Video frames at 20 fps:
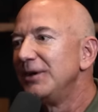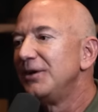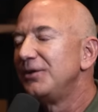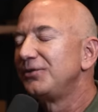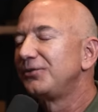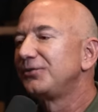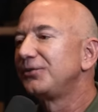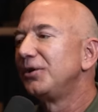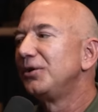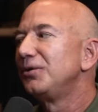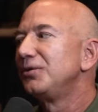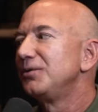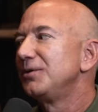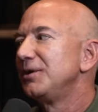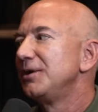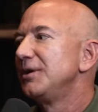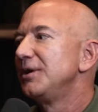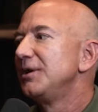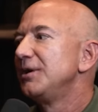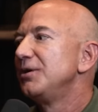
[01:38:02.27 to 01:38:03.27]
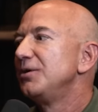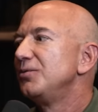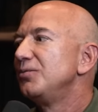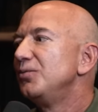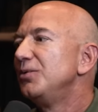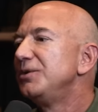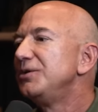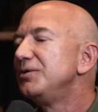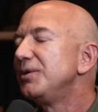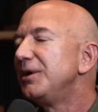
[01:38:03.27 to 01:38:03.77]
So
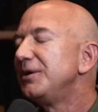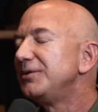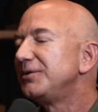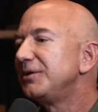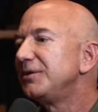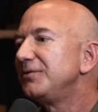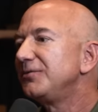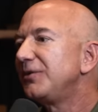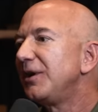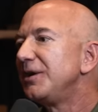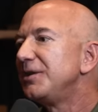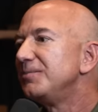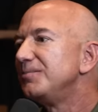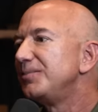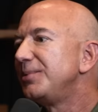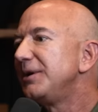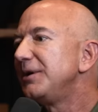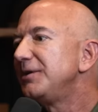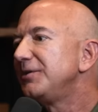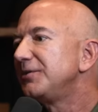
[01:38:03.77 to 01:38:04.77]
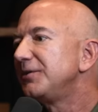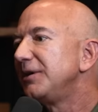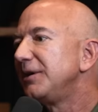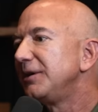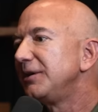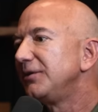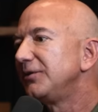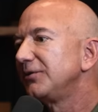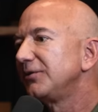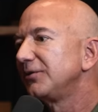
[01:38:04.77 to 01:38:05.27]
when you identify the big
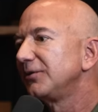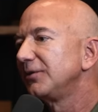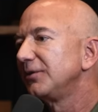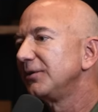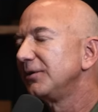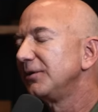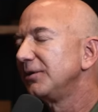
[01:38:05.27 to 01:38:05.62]
things,